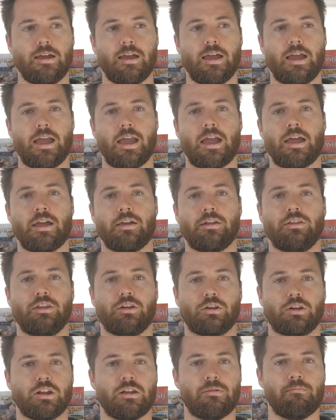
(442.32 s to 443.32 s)
and
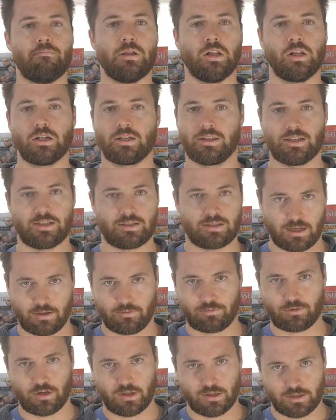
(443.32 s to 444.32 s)
they're going to milk this thing
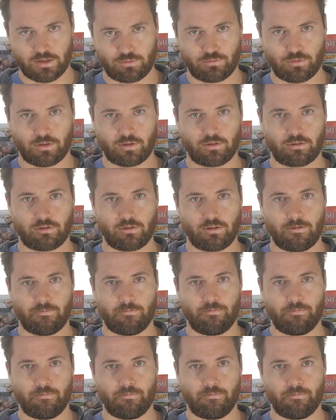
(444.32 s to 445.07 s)
for all it's worth.